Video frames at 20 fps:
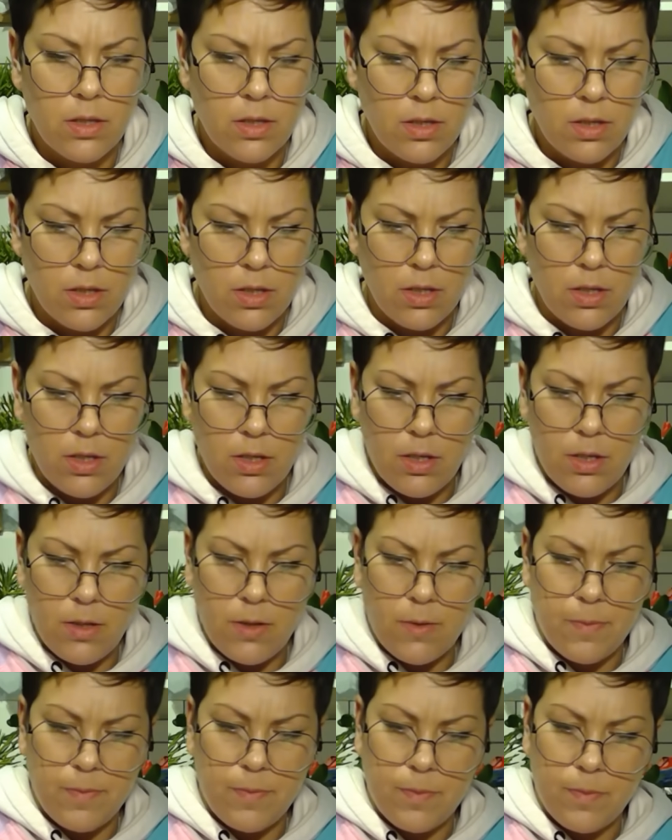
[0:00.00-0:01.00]

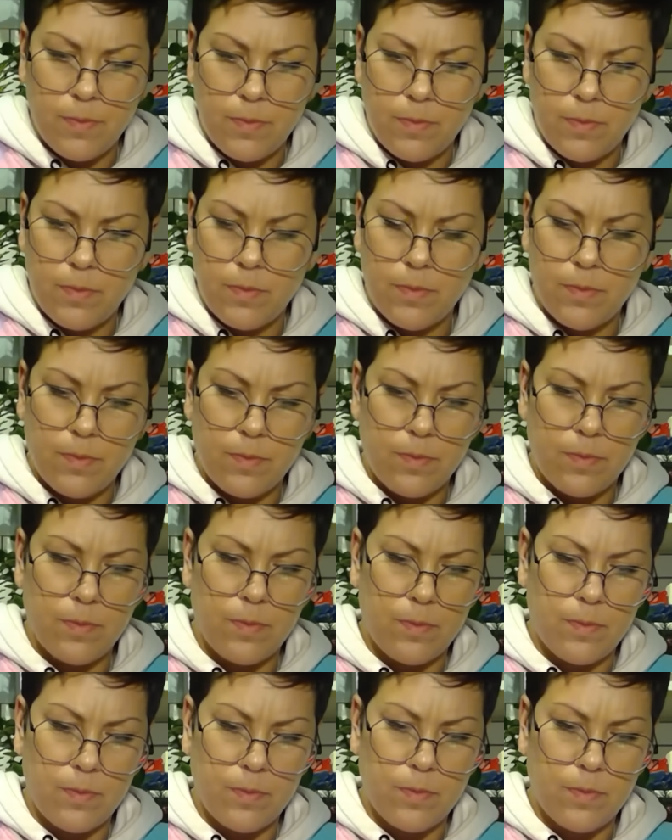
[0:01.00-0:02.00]

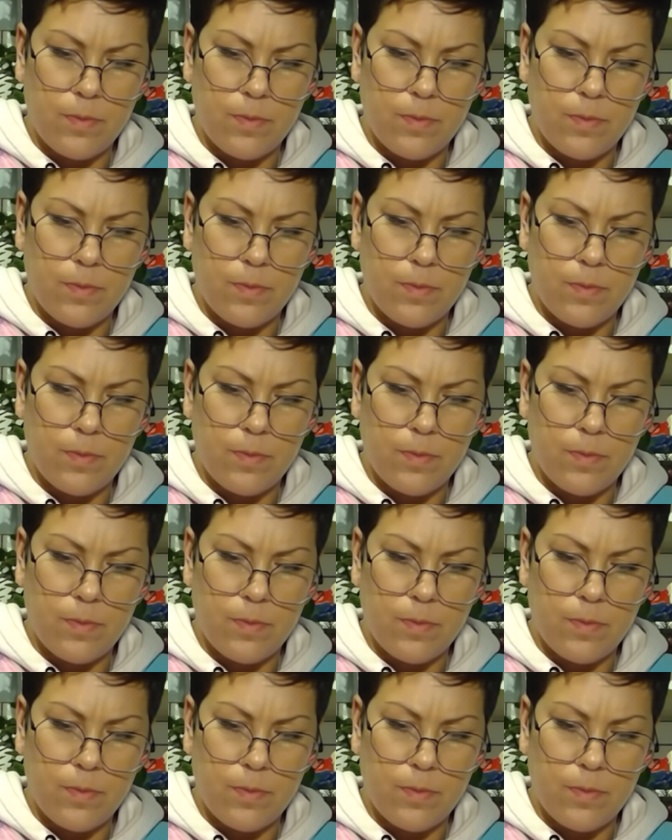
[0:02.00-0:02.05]
(silence)